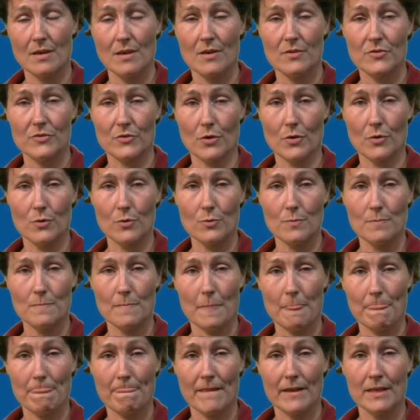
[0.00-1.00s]
So,
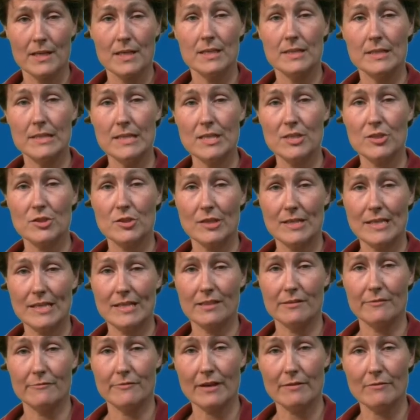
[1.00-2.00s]
these
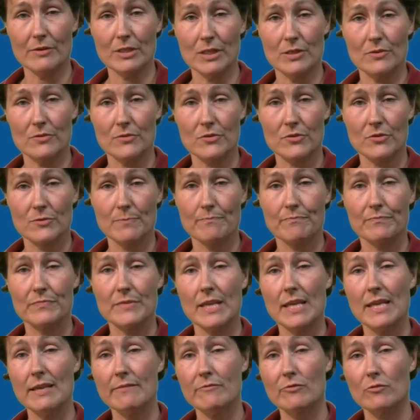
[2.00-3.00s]
genetic variants
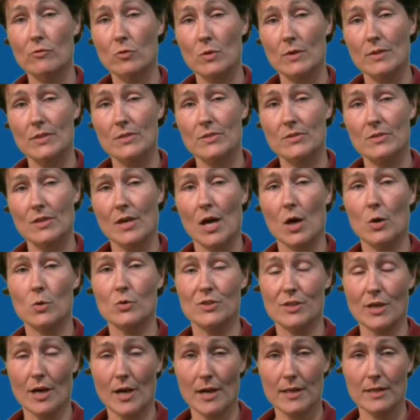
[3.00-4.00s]
influence how
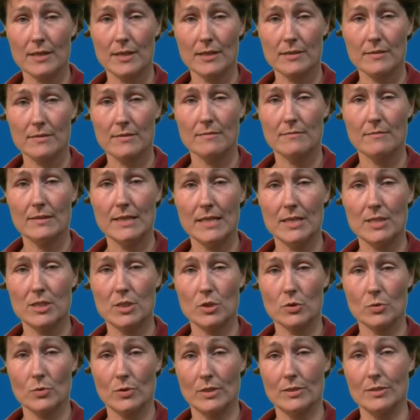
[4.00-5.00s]
diet leads
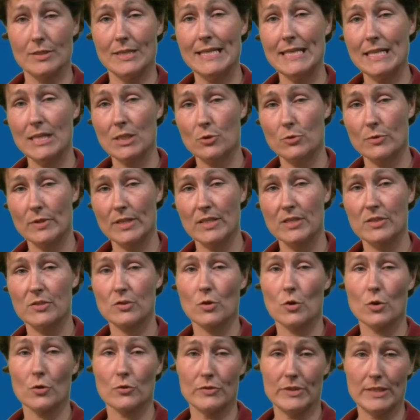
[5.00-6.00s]
to an increased
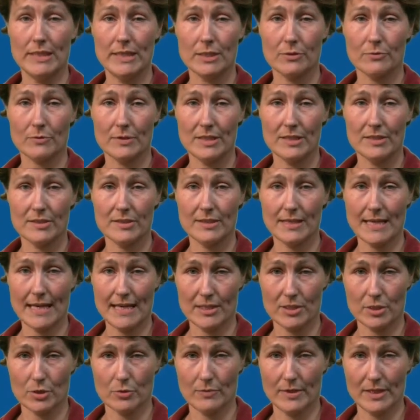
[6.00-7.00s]
or decreased
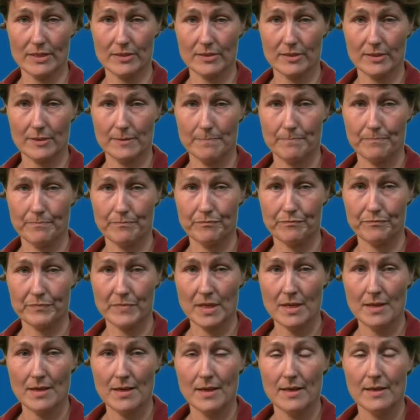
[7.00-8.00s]
cancer risk.
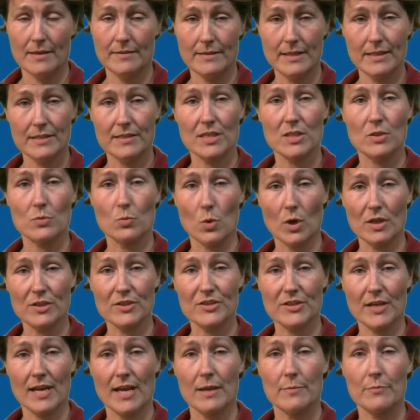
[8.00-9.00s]
This is one
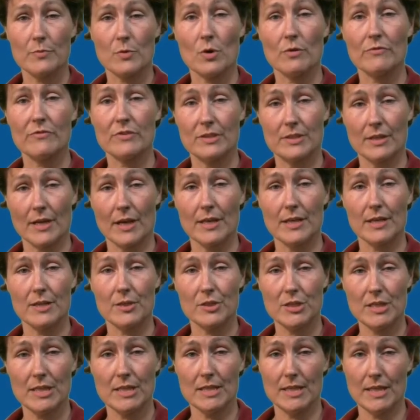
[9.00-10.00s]
type of a
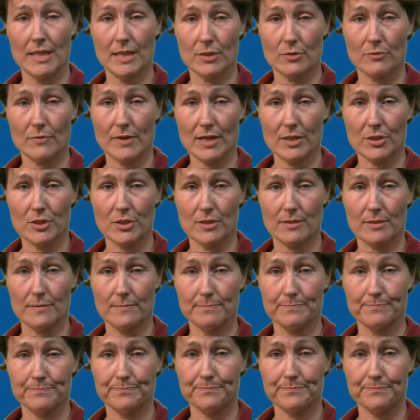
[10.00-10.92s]
diet-gene interaction.